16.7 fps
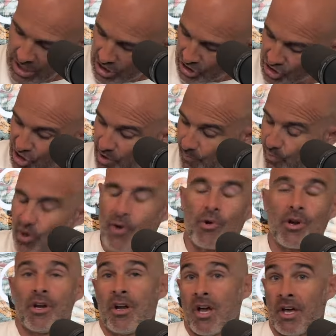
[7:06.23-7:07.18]
to the point
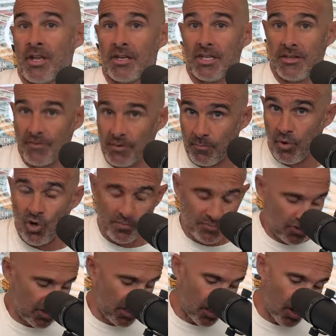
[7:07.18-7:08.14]
where you're not even palm
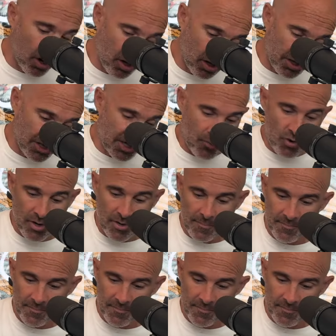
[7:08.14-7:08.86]
muting at all anymore.